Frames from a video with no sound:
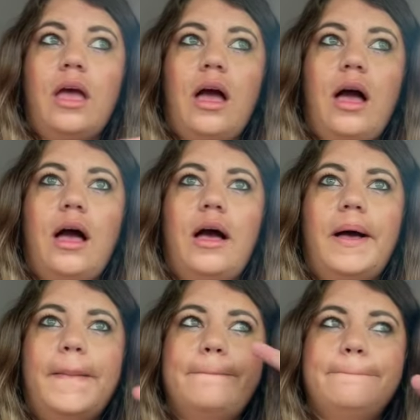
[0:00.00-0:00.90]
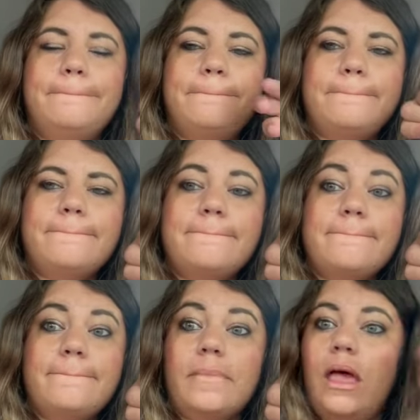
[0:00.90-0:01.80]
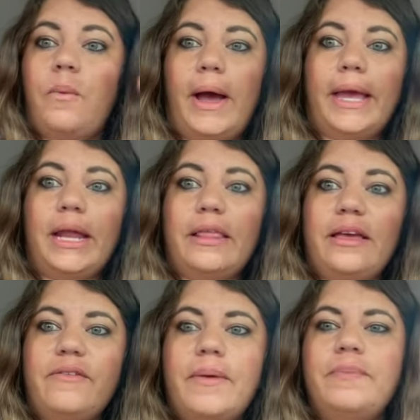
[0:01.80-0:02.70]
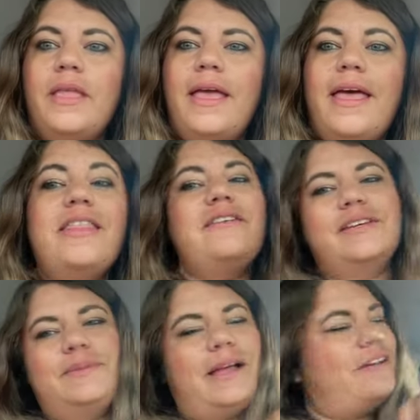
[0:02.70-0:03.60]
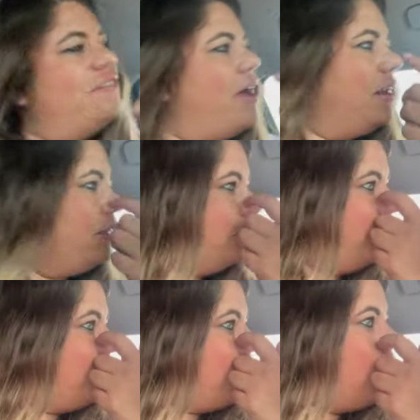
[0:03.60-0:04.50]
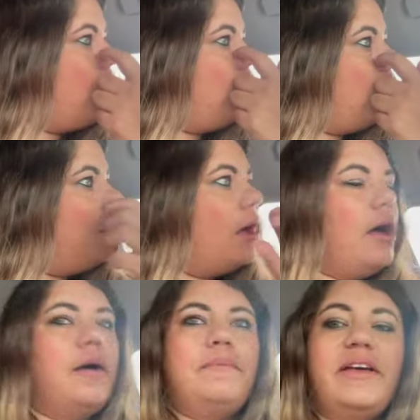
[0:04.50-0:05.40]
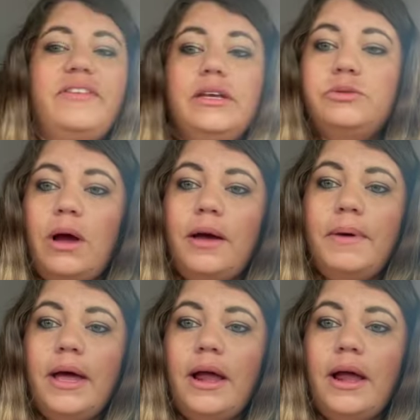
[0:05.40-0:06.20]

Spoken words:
why can't I think of it? The Invisible Life of Addie LaRue by V.E. Schwab.